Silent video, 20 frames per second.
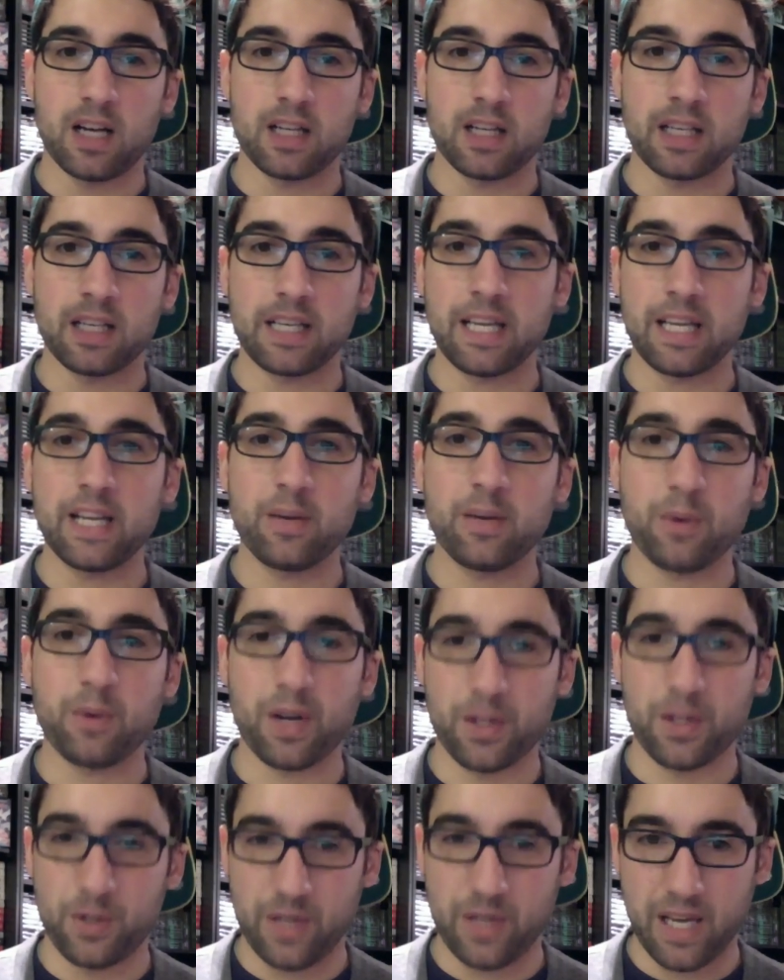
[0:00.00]
get it
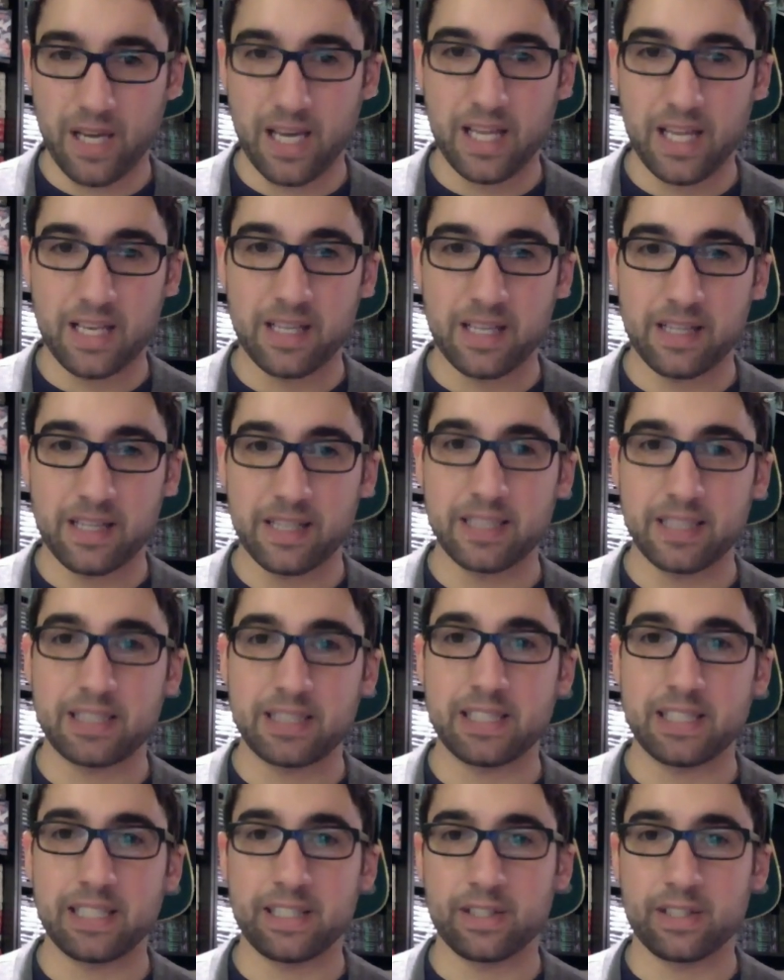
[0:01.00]
while you can.
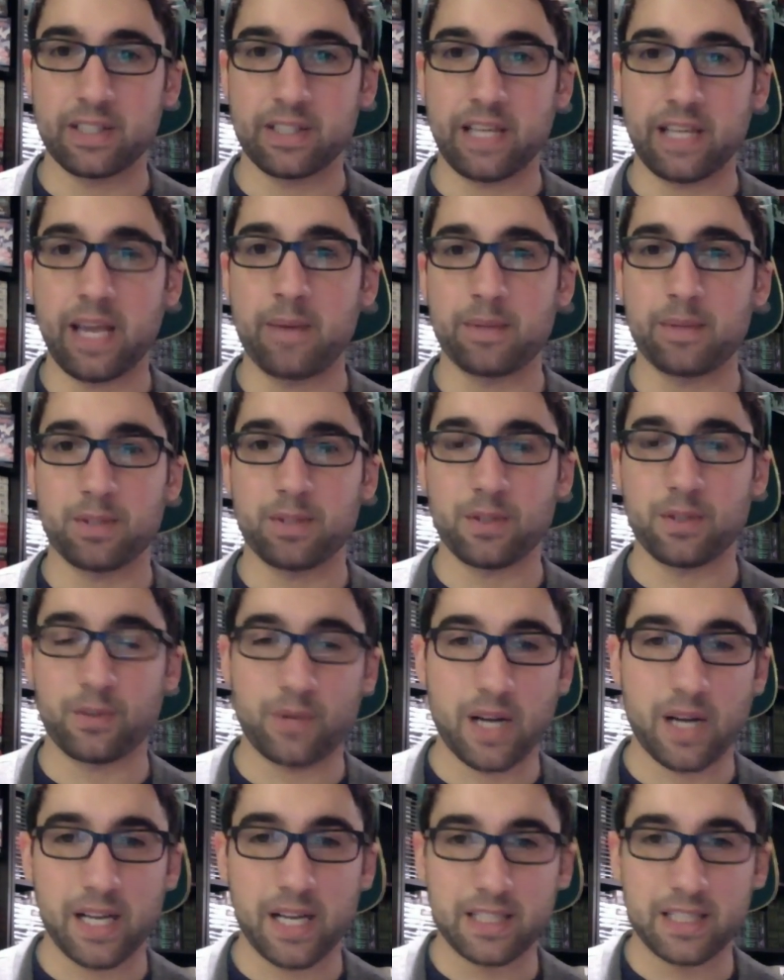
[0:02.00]
This game is on the
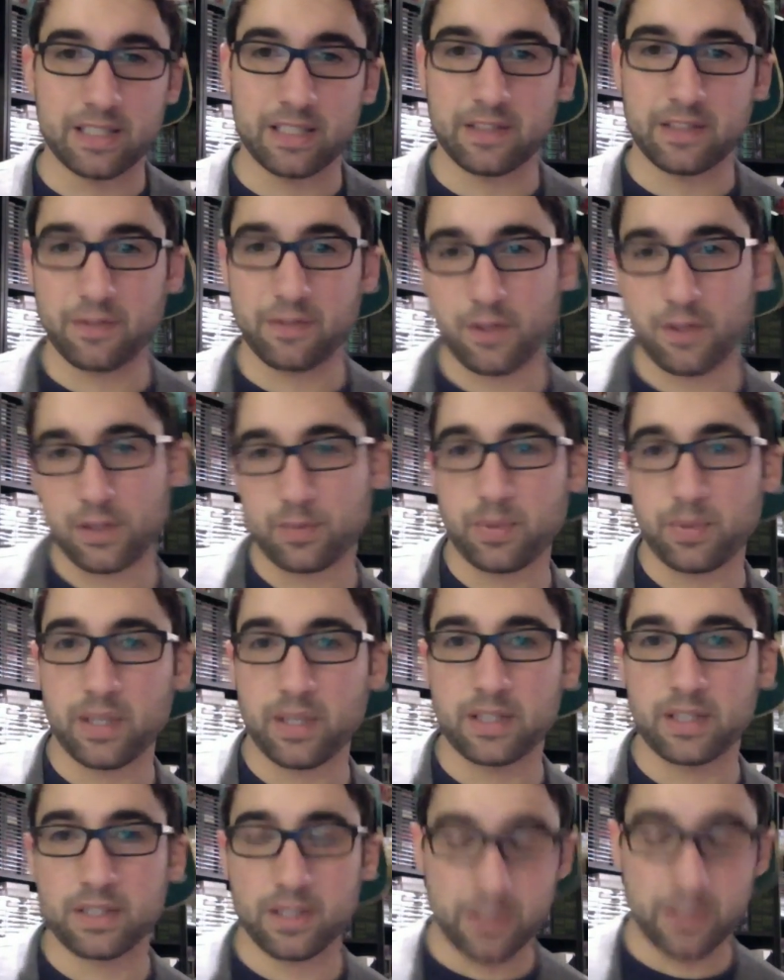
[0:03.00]
rise as far as
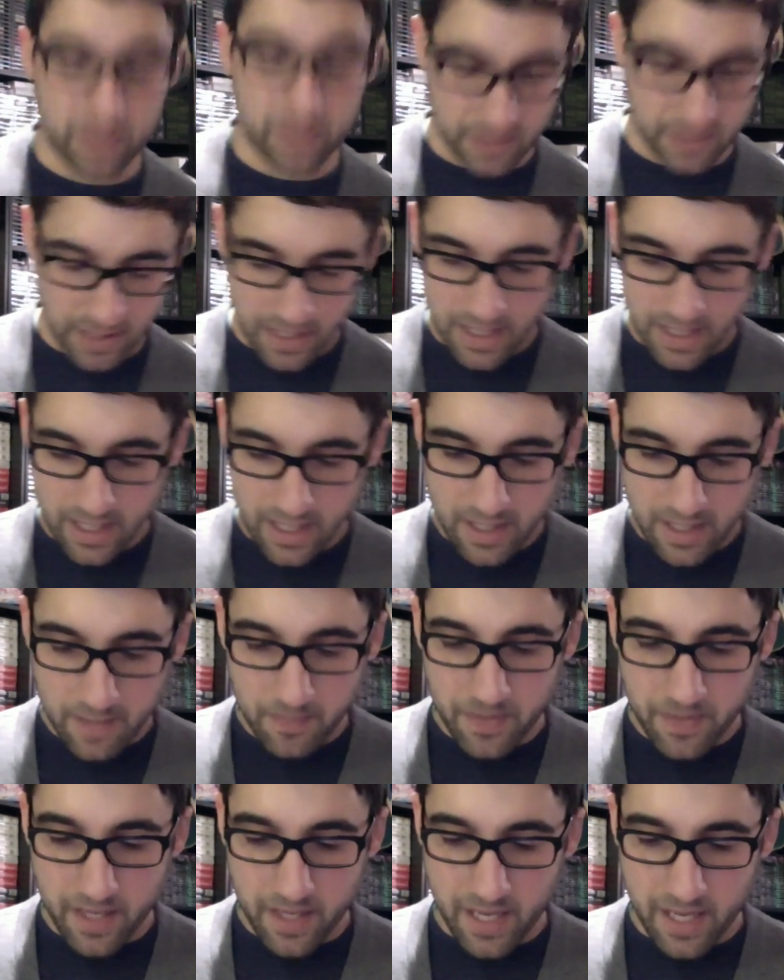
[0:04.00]
price goes.
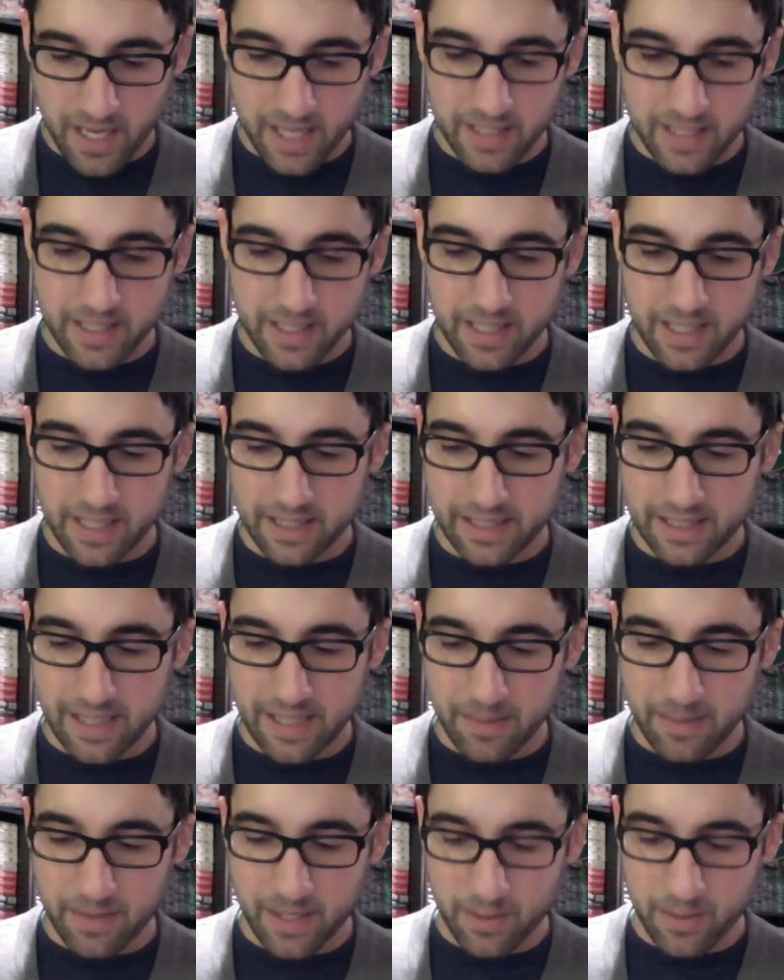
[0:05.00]
And
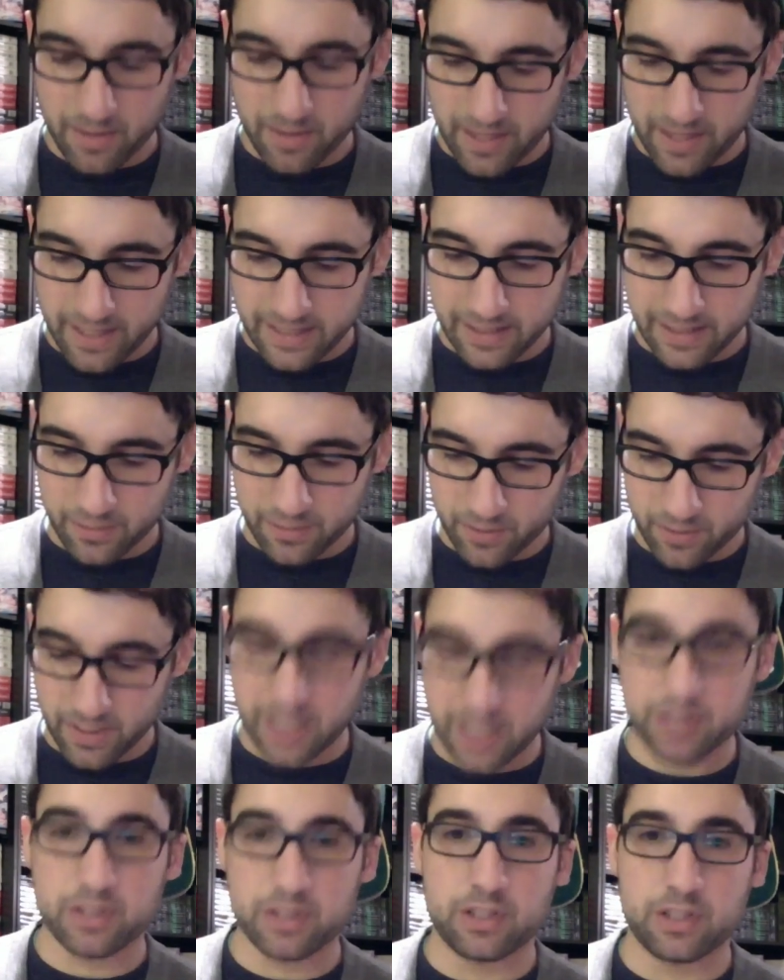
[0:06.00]
same thing with this was
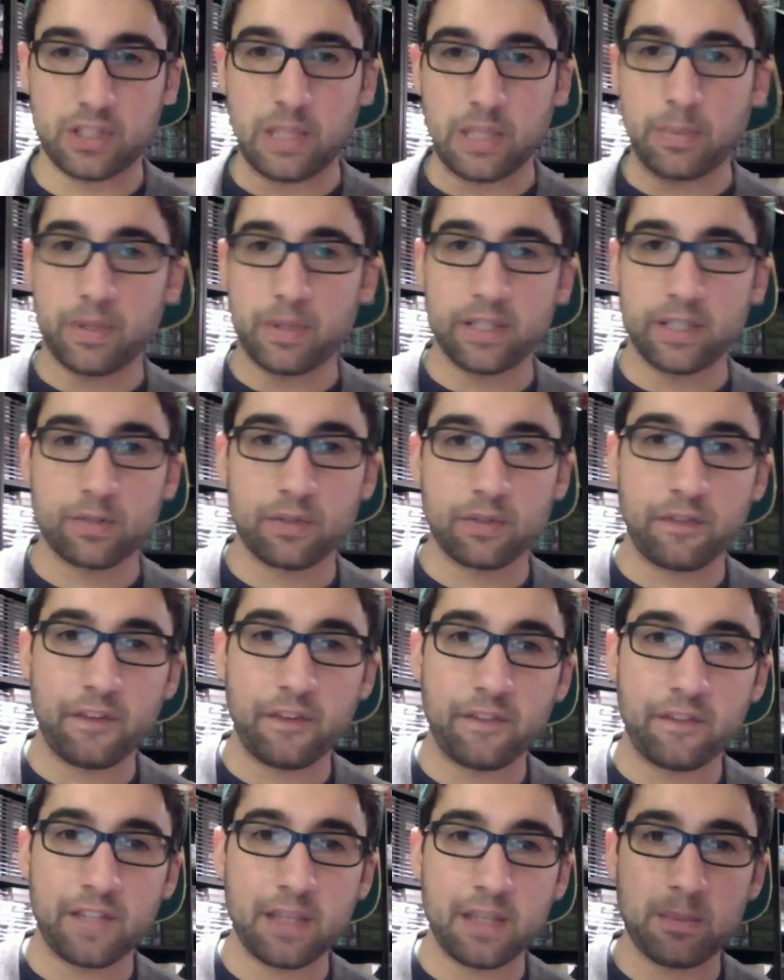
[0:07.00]
actually cheaper. This was
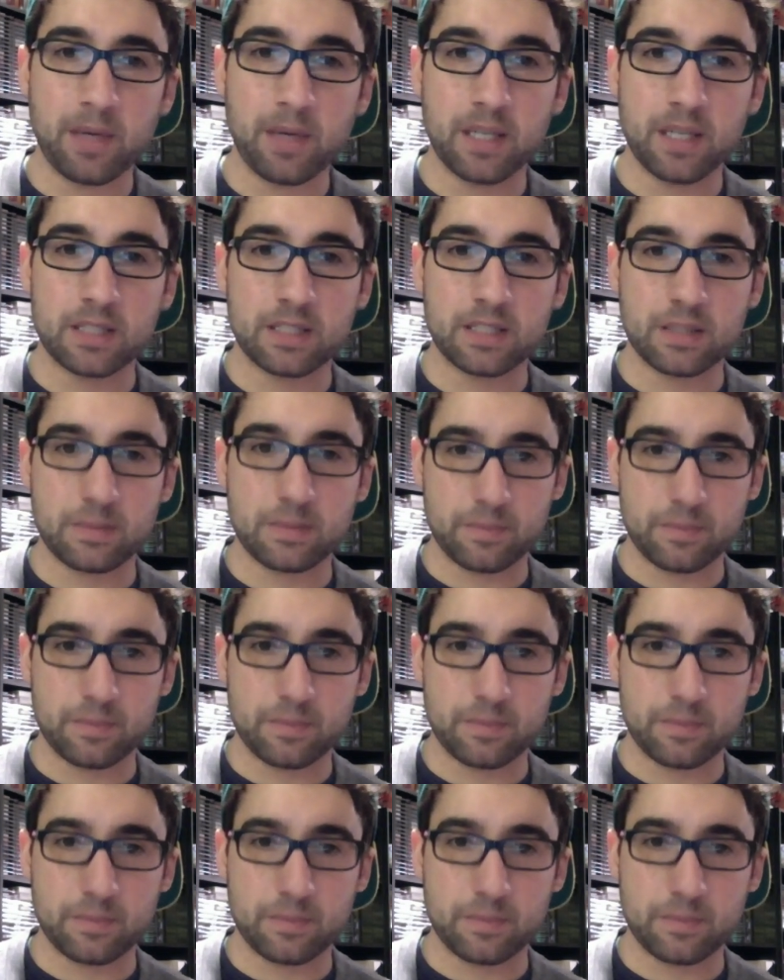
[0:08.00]
15 bucks,